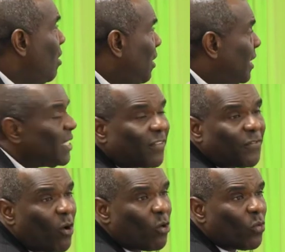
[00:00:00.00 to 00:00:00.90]
This is
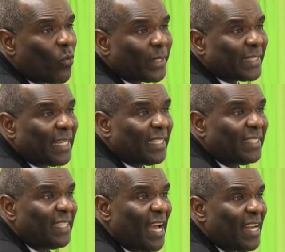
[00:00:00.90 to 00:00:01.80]
foul water,
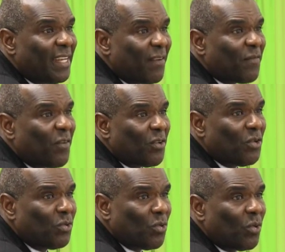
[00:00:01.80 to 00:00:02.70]
and therefore you
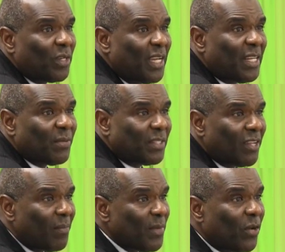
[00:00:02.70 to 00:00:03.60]
know it will
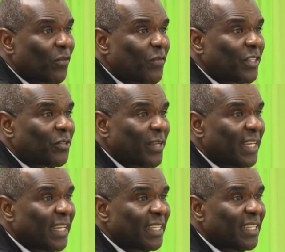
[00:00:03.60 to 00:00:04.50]
not be good for
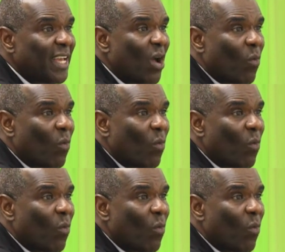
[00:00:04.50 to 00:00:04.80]
drinking.